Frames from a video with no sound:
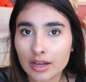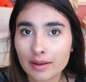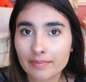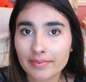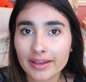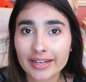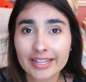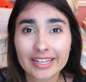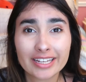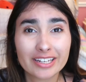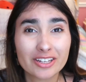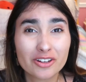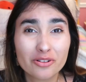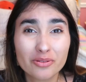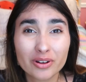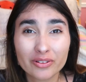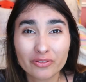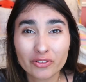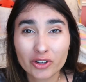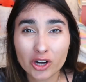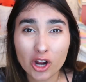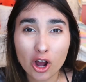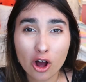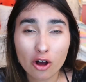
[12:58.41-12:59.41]
I'm getting a new
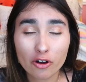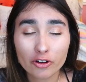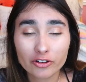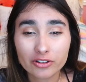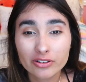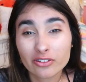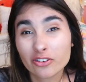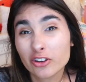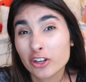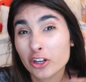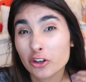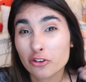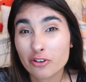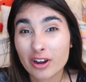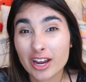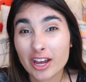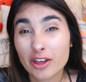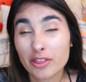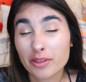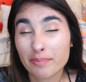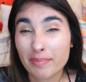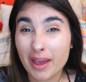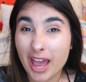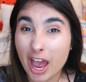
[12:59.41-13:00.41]
one for college. I'm gonna try
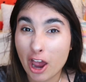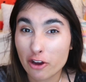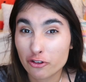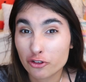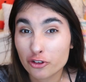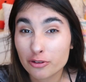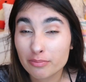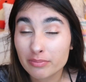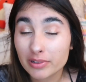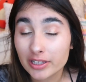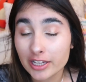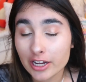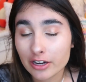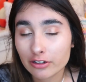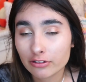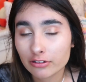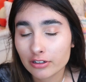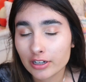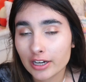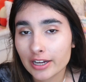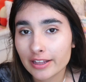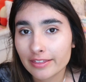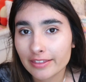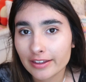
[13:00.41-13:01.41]
out the Passion
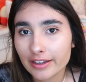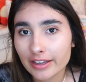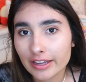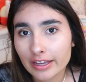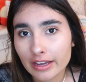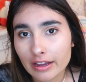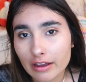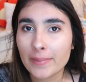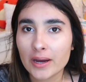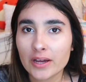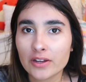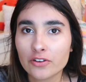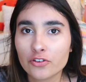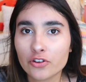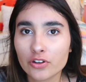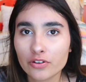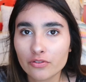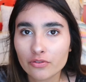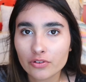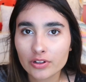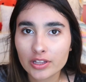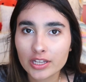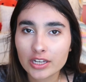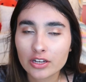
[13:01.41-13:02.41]
planner, I think. But
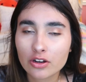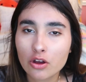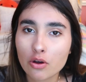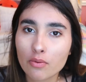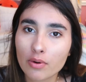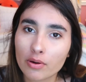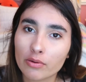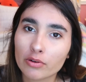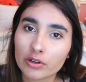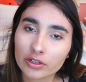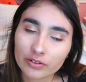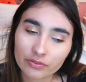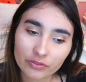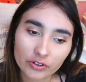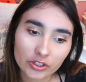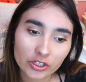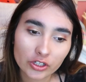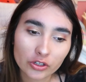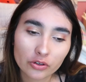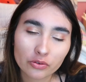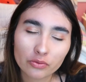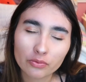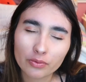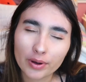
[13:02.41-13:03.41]
just really know what works for
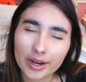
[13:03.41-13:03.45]
you.